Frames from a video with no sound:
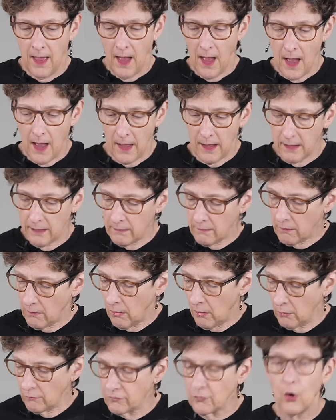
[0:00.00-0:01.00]
Uh,
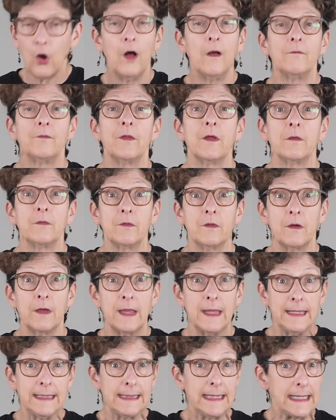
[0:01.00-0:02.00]
Overall, the,
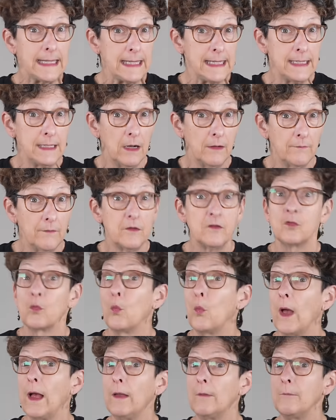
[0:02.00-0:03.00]
the, the heat on this,
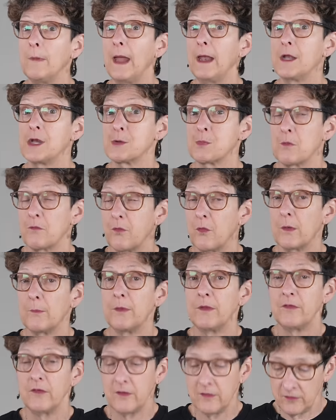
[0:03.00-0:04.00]
well-managed
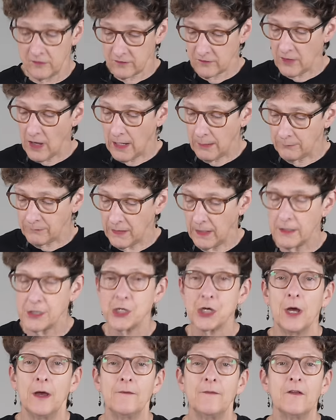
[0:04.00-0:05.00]
performance is top-notch
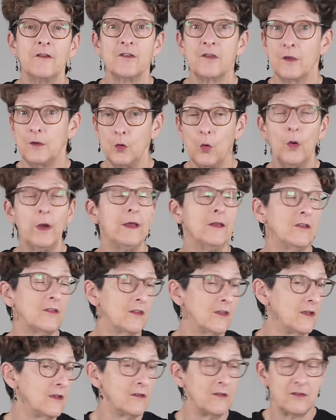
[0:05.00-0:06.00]
on this. The noise
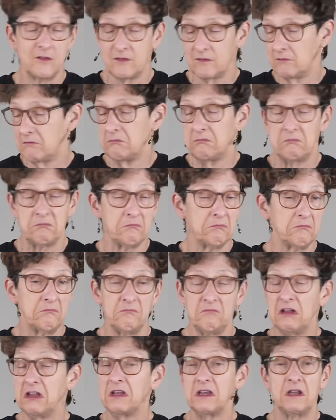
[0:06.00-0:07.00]
is
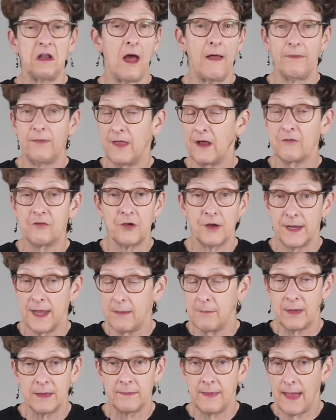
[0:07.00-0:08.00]
really not there for a
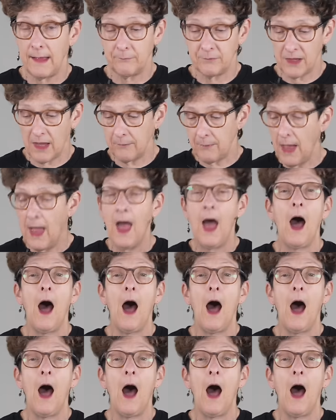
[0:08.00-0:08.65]
gaming laptop.